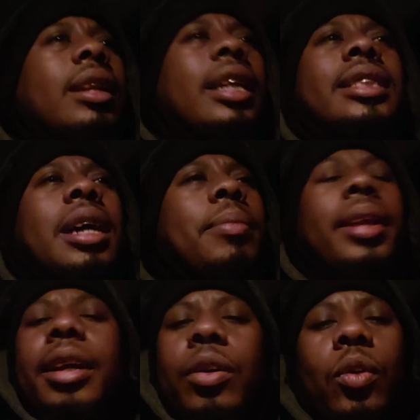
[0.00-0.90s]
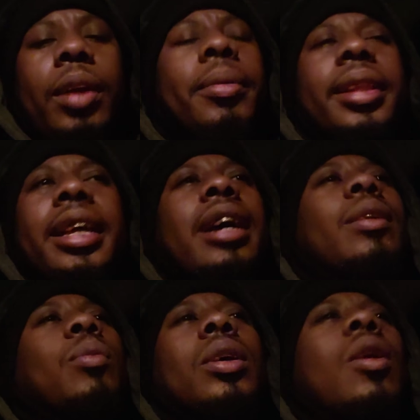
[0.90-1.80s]
let's come in agreement that
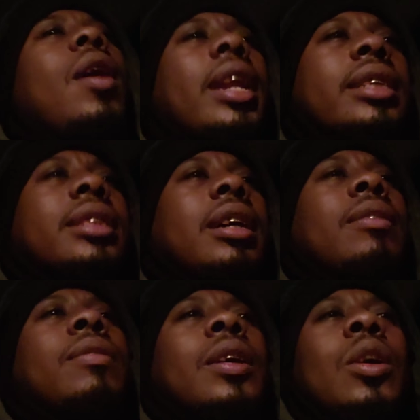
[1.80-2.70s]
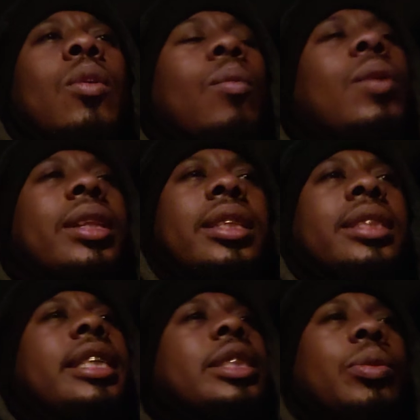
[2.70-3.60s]
regardless of what the
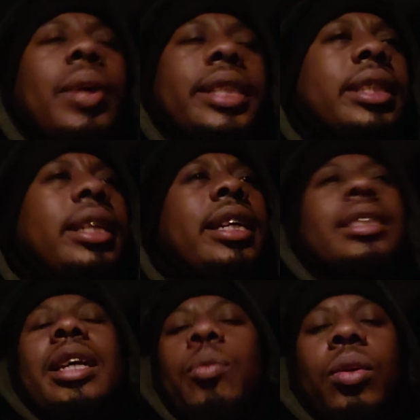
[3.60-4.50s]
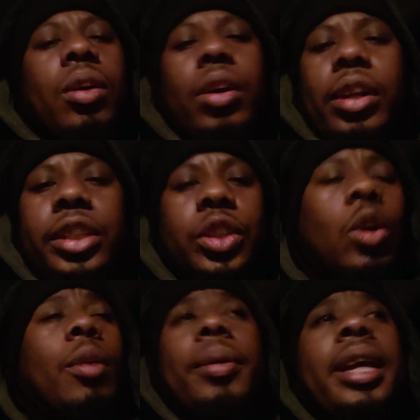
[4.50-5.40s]
situation is that we're going to
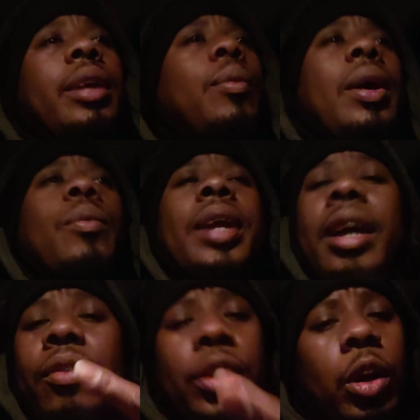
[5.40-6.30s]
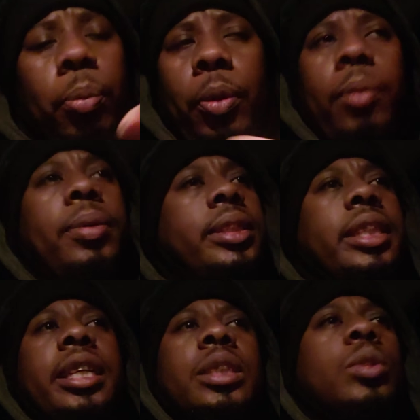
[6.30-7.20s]
show up anyway whatever your purpose
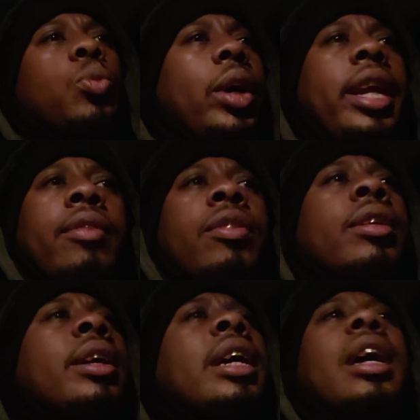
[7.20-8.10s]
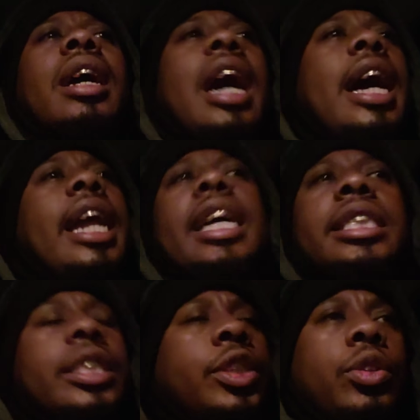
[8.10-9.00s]
is whatever god
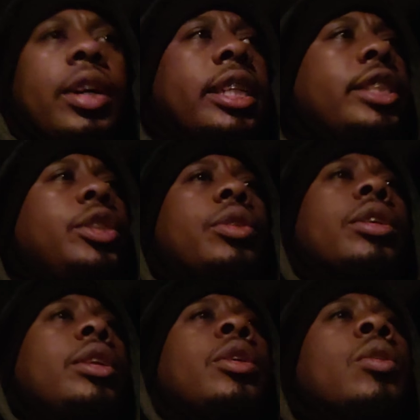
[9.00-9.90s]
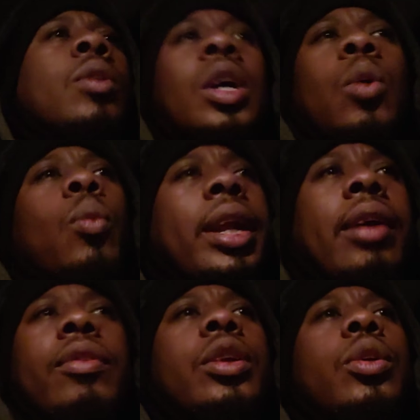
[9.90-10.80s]
has instructed you to do
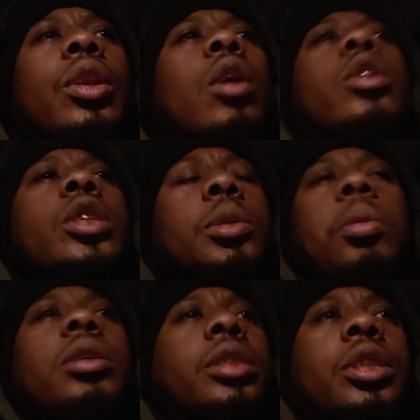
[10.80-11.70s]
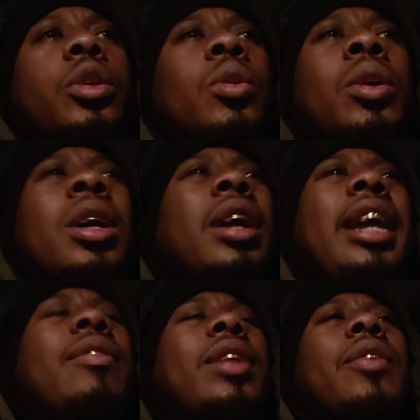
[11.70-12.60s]
whatever you know you're supposed to do
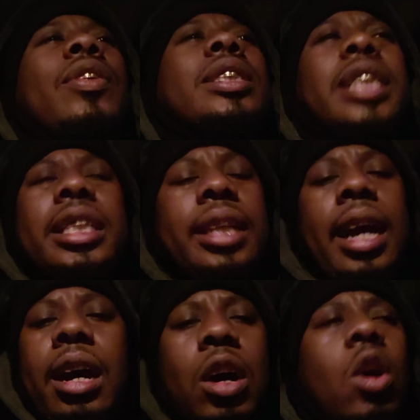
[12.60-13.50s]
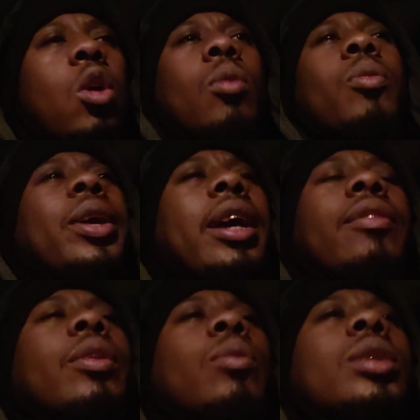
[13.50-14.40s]
even if it's just at home
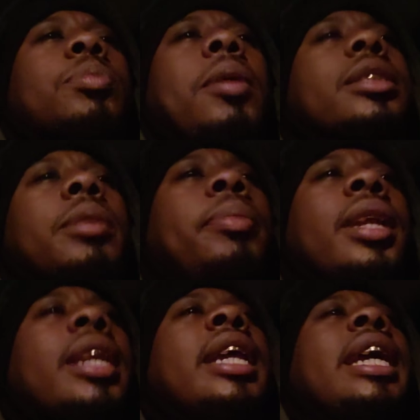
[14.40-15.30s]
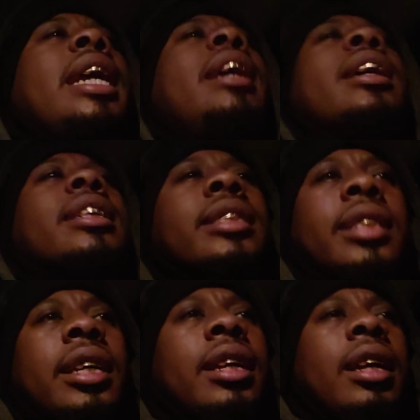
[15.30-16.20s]
whatever the responsibility is
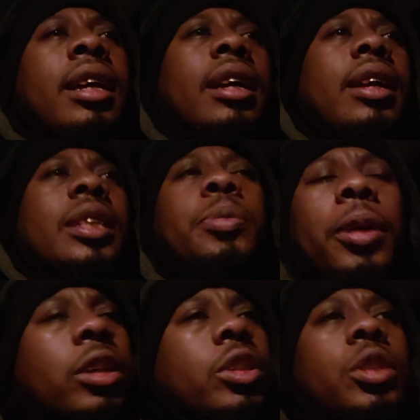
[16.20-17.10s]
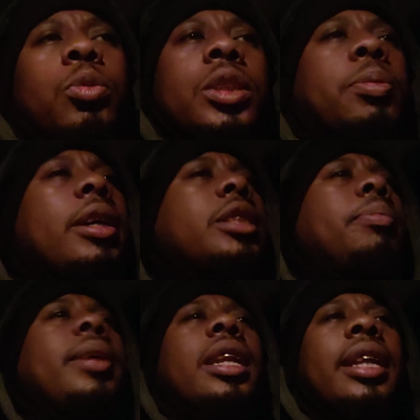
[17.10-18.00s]
spiritual
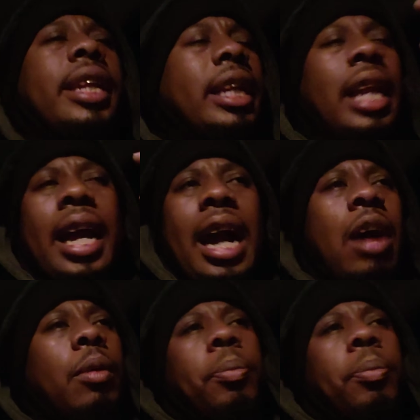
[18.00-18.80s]
responsibility like our